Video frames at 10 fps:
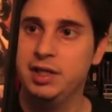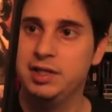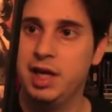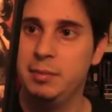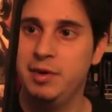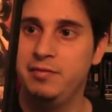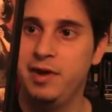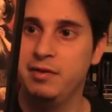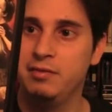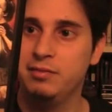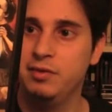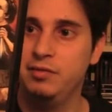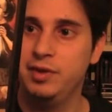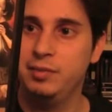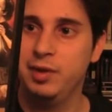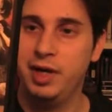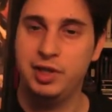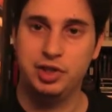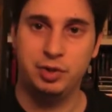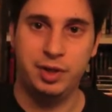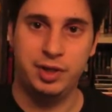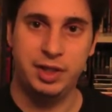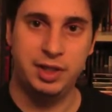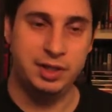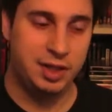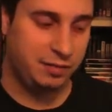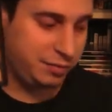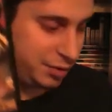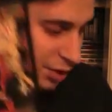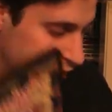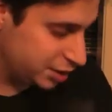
It's not my favorite movie, but I enjoyed it. Definitely check